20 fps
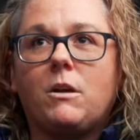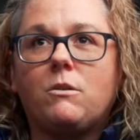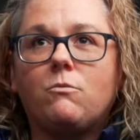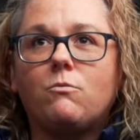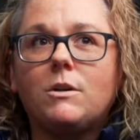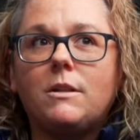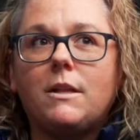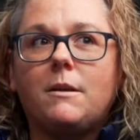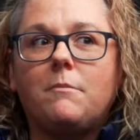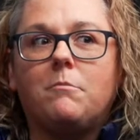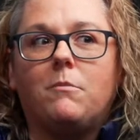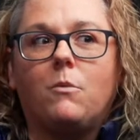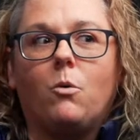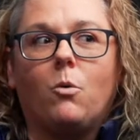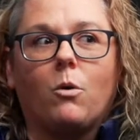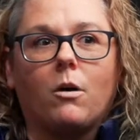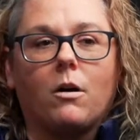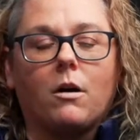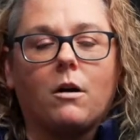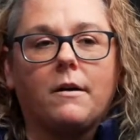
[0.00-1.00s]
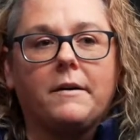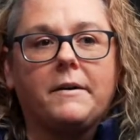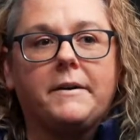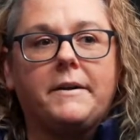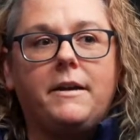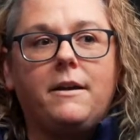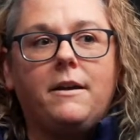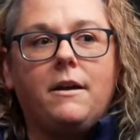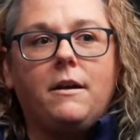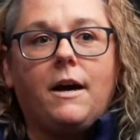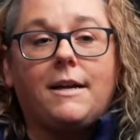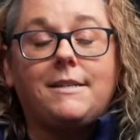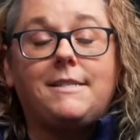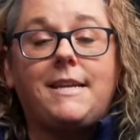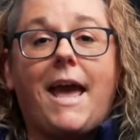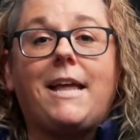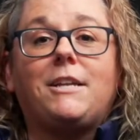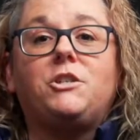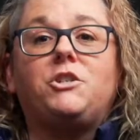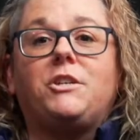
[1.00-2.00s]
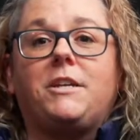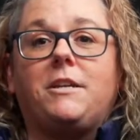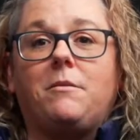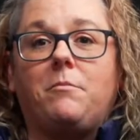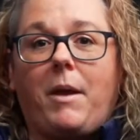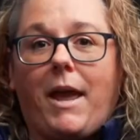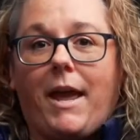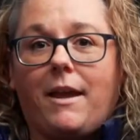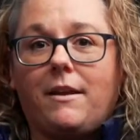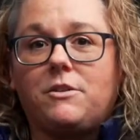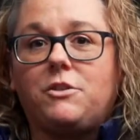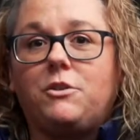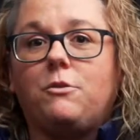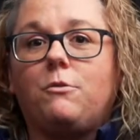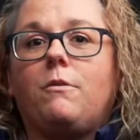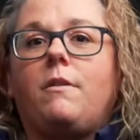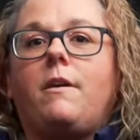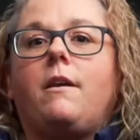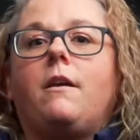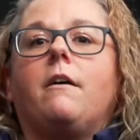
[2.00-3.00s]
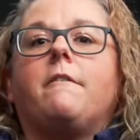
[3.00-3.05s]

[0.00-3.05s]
really more attention paid to the